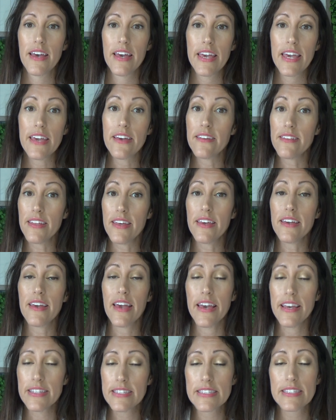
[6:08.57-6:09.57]
Healing
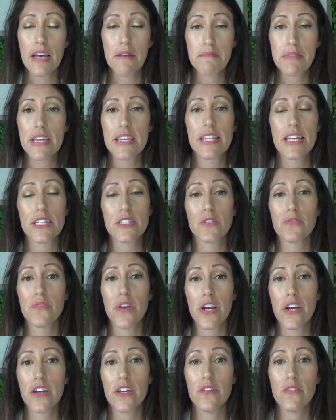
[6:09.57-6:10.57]
is something that's
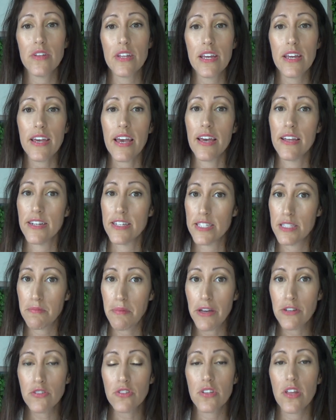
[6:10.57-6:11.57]
very unique and is
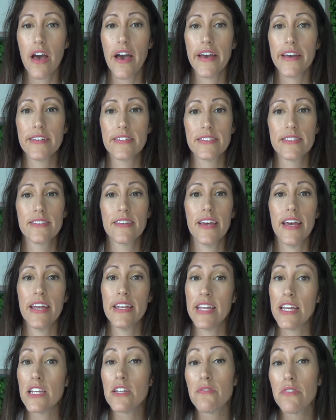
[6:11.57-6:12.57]
specialized
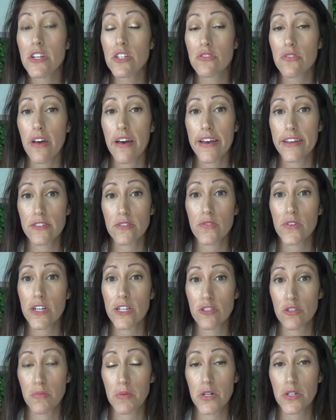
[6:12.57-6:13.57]
and individualized for
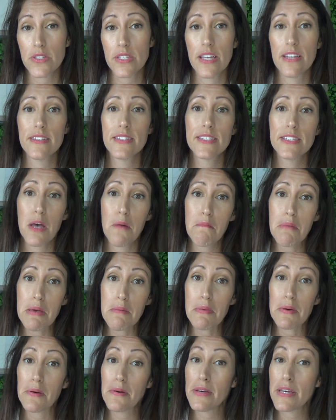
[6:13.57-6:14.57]
each person. Some
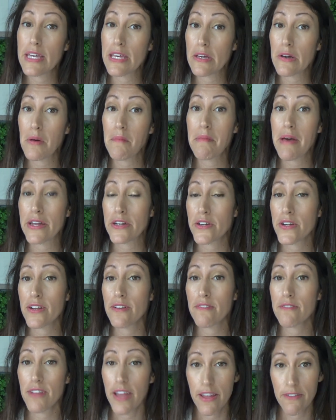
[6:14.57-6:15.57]
people heal better
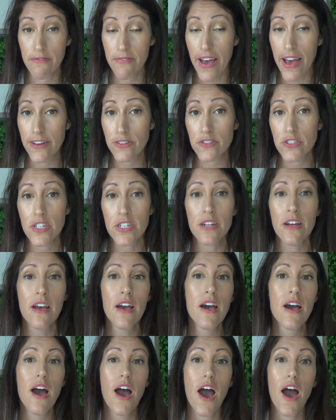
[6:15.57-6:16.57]
and faster.
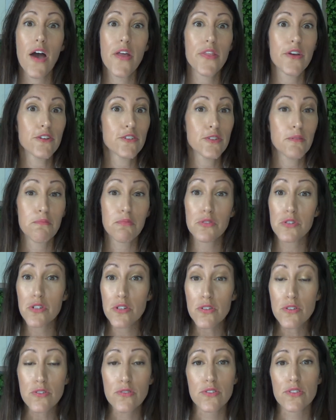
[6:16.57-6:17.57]
Others
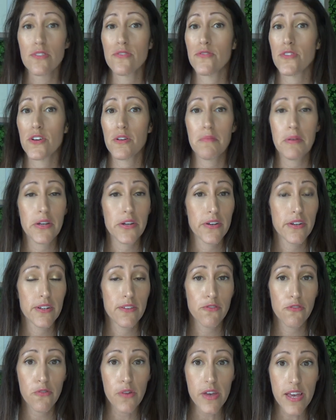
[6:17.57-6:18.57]
bruise for a period
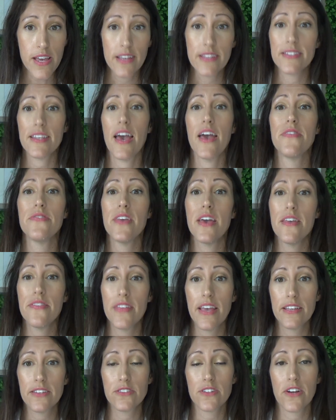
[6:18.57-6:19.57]
of weeks, and then
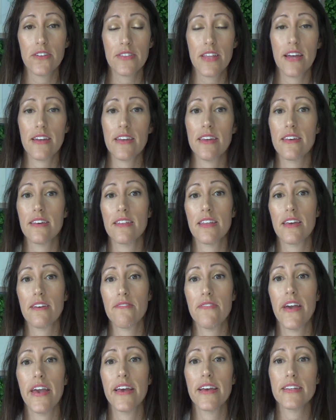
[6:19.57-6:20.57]
they start that healing
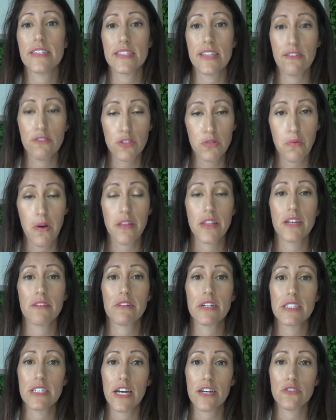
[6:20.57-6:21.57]
phase of swelling
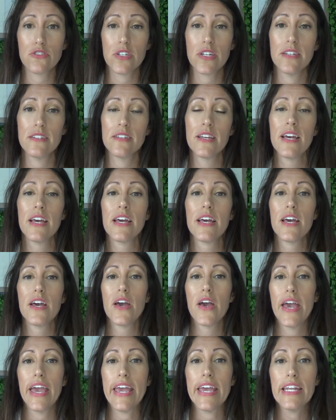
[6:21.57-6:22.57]
reduction.
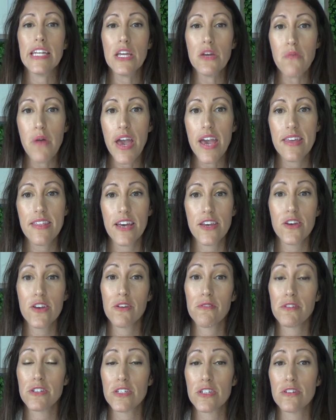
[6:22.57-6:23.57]
Any way that you
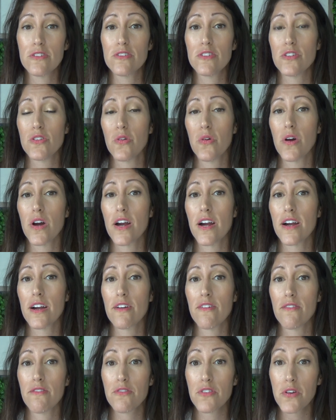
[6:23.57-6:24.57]
can reduce
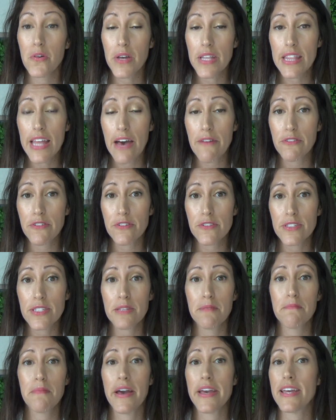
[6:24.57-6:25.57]
your fluid
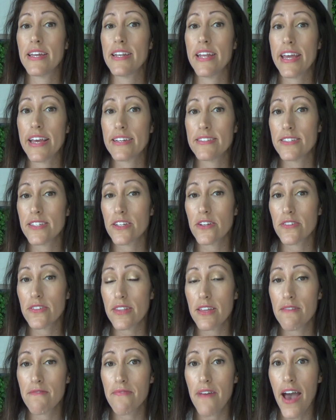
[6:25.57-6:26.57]
levels by enhancing your
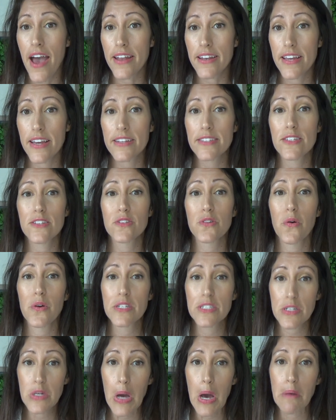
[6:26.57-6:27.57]
lymphatics is
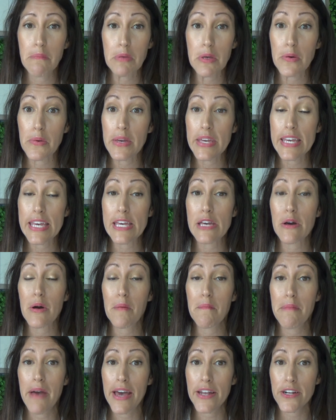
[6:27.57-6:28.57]
going to help you
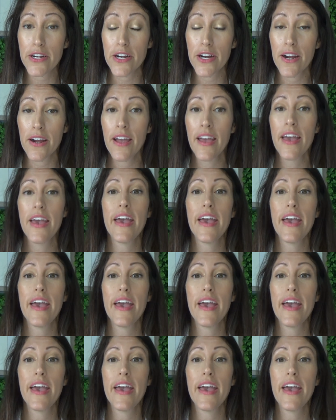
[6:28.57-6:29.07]
heal better.